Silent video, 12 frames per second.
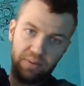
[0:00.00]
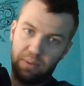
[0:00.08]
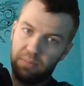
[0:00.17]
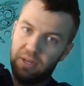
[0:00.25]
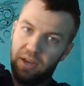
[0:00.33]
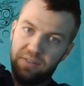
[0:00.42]
I
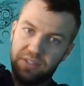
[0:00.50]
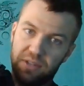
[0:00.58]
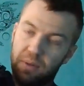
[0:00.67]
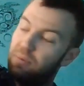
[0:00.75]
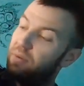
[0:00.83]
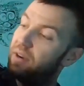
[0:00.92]
mean,
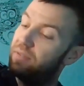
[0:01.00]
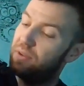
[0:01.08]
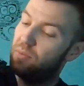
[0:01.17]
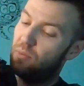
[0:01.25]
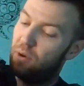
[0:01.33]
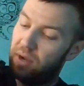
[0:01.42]
obviously, you can put whatever
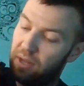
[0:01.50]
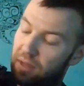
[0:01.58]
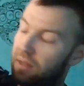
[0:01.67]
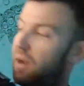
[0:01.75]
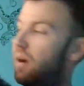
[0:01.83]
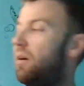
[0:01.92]
you want
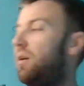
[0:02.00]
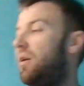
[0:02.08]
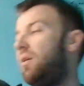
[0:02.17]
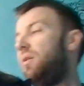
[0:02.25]
in there.